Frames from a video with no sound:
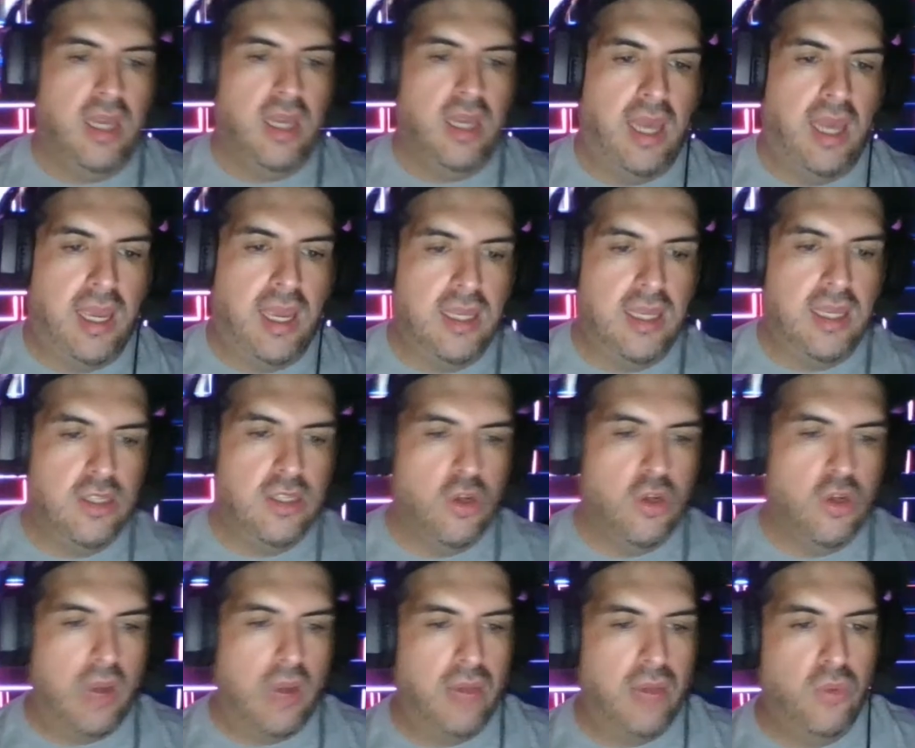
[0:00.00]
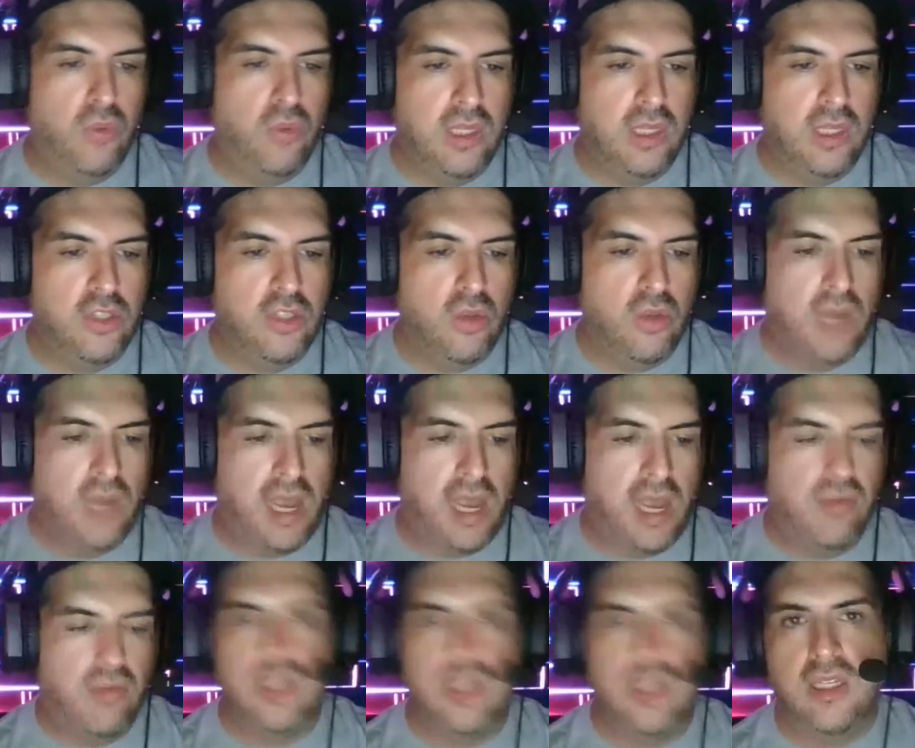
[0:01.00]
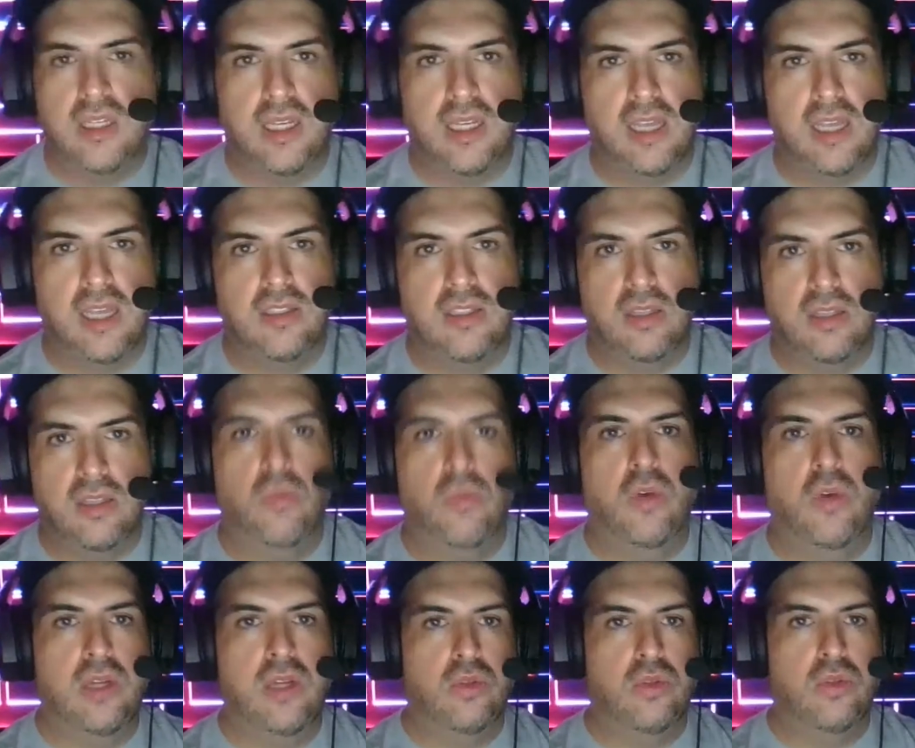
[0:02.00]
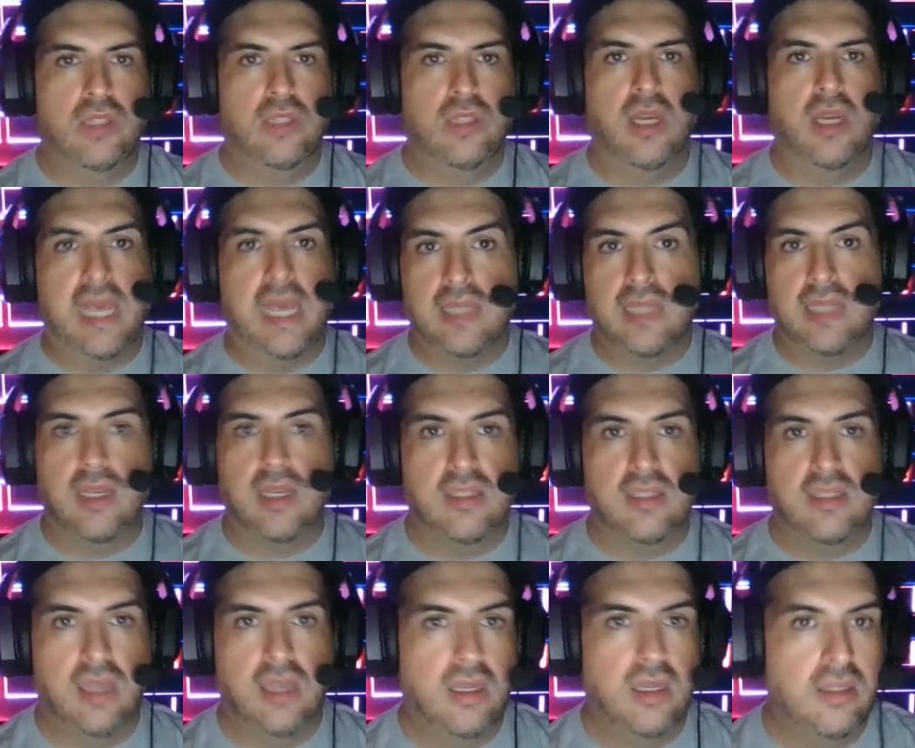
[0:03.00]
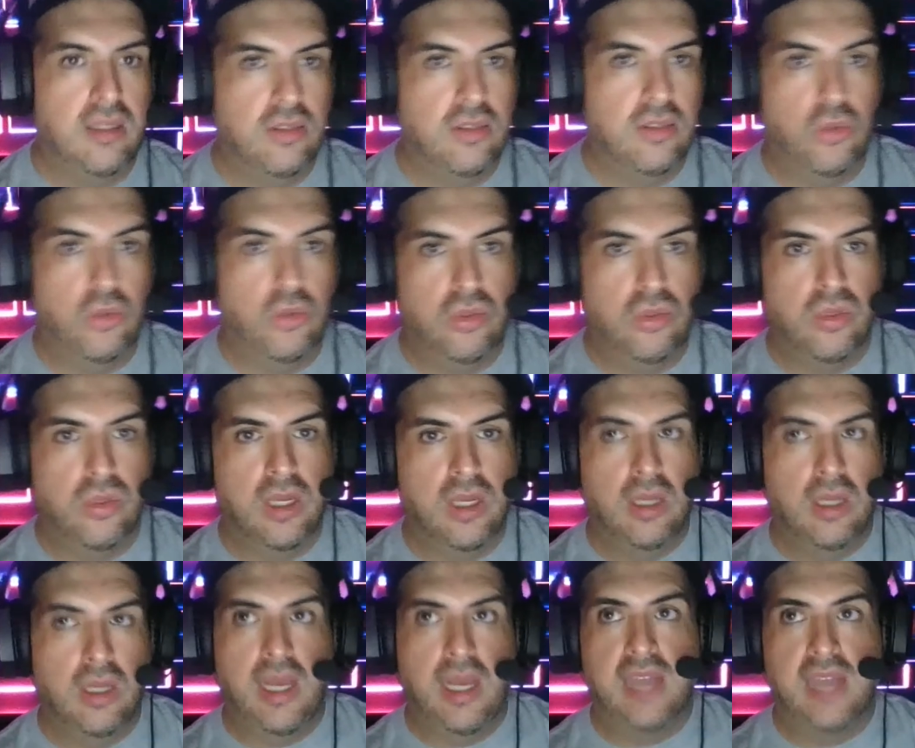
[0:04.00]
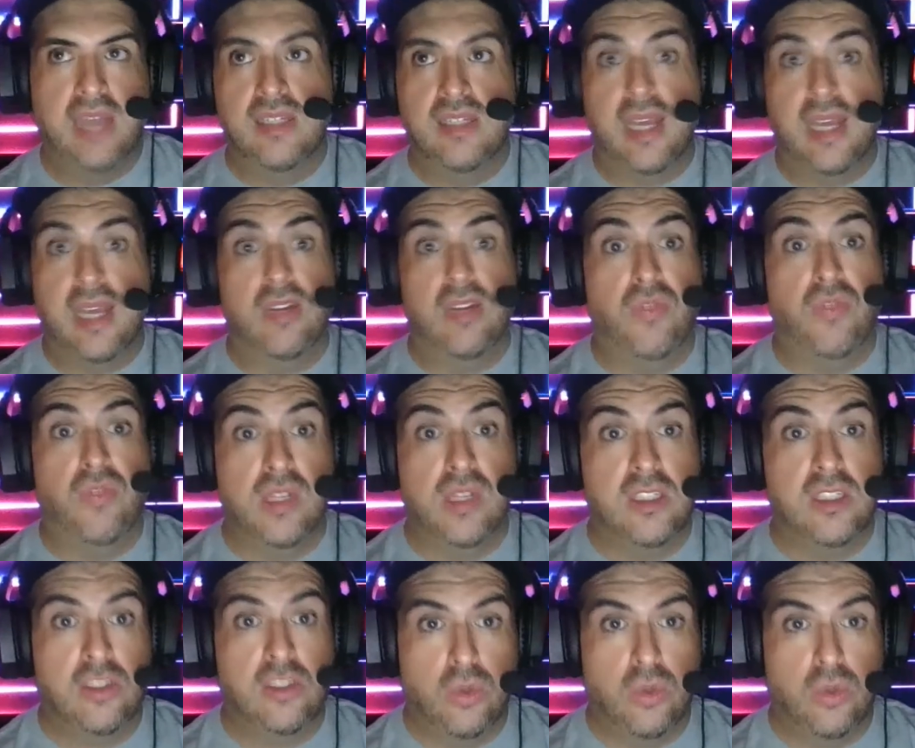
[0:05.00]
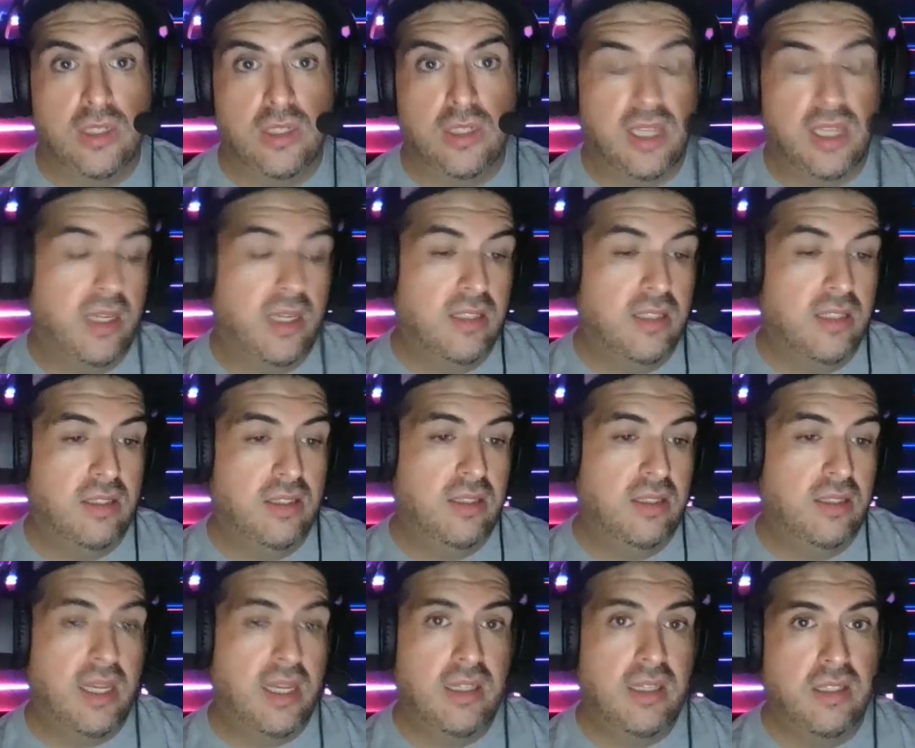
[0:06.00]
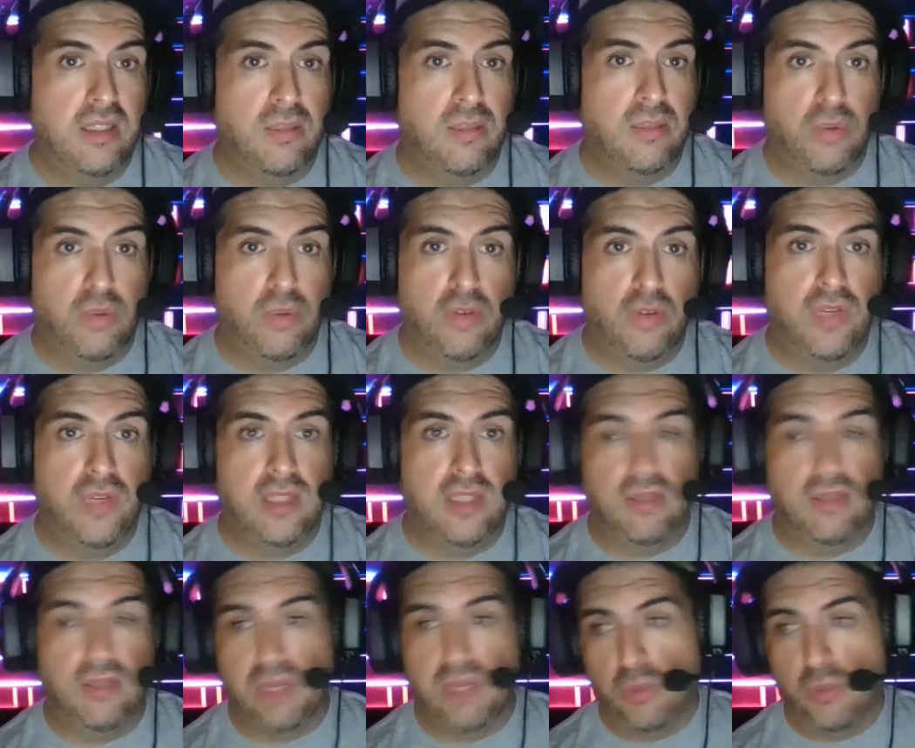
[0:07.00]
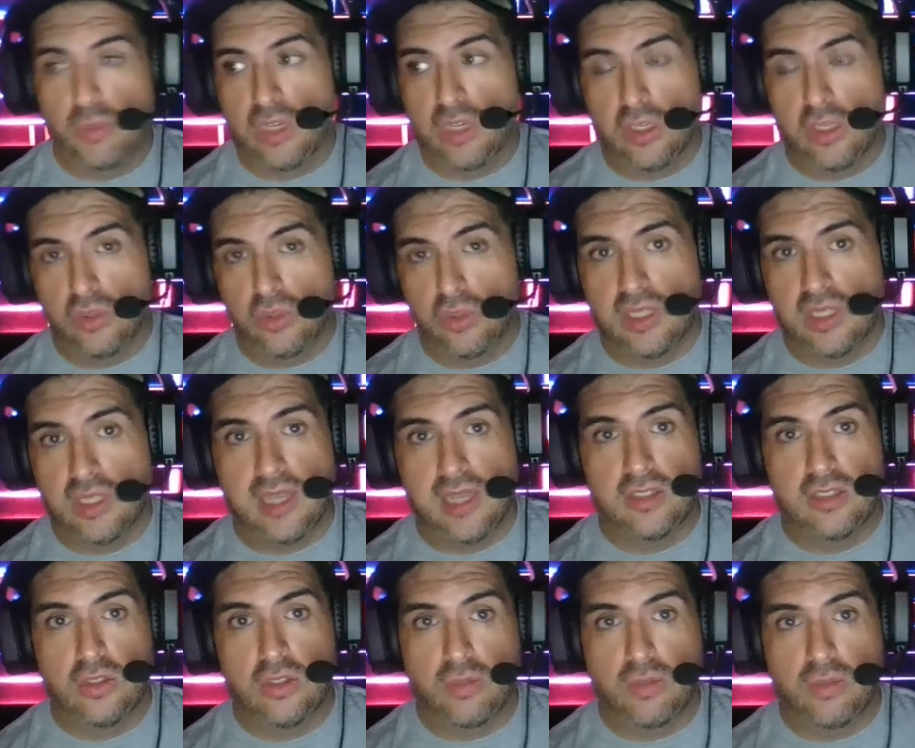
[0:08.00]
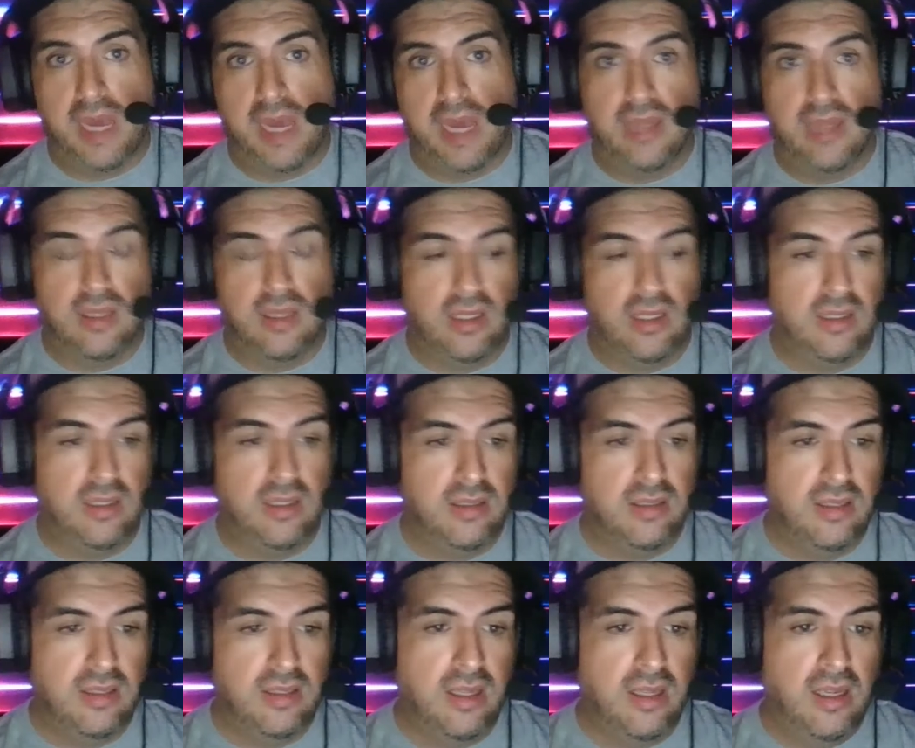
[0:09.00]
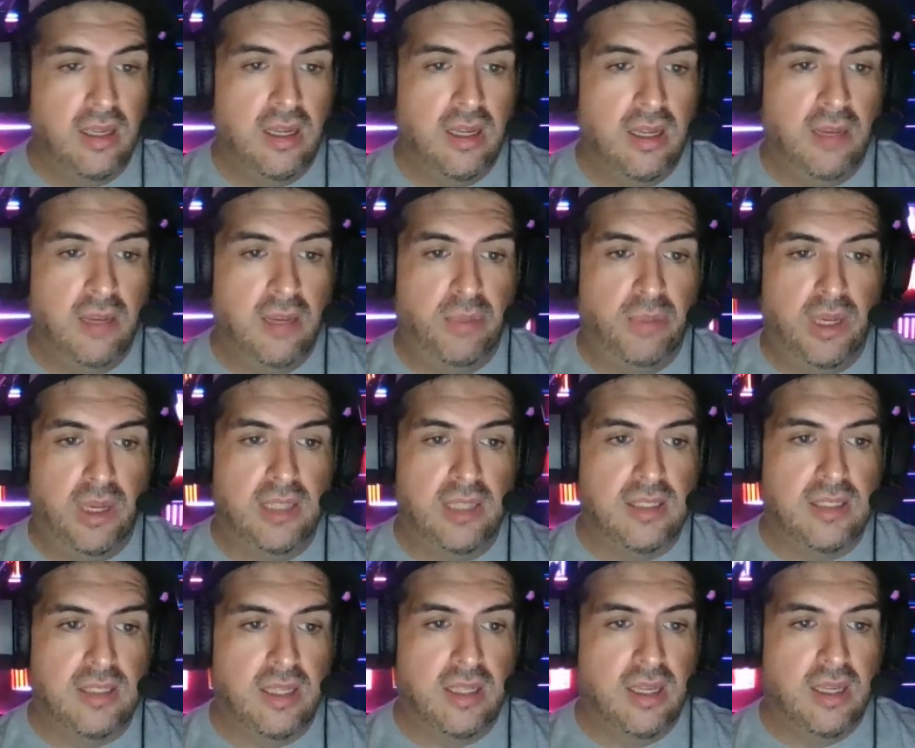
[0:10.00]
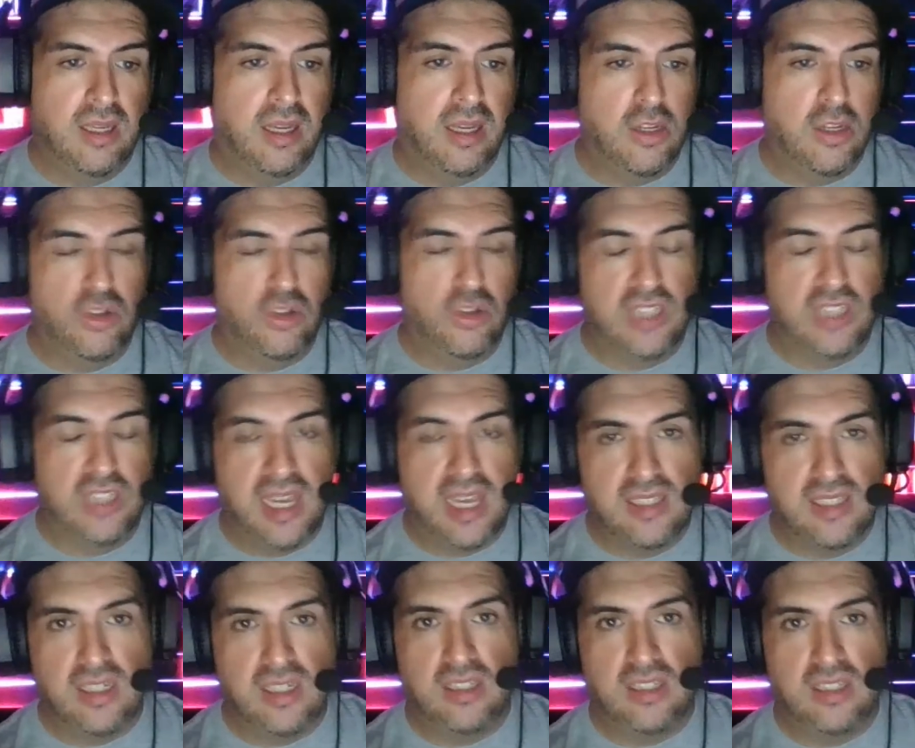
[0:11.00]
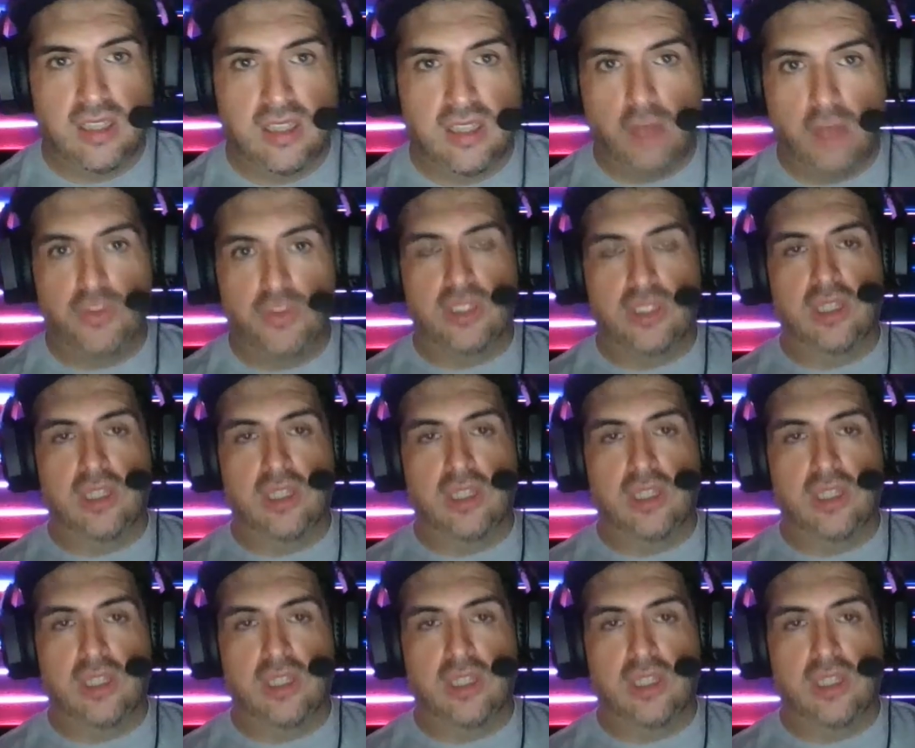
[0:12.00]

And, you know, I really don't have anything against someone who's anti-science or who has negative feelings towards science, because science is imperfect and people could use science to do bad things. But, you know, science in itself is